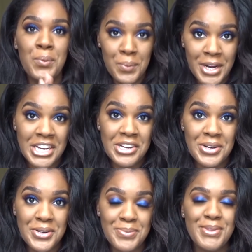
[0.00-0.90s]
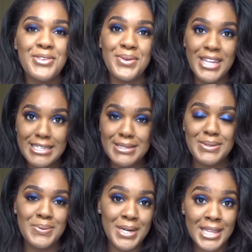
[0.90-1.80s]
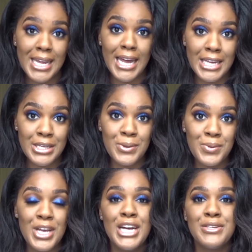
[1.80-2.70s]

regular. So that's the one that I use.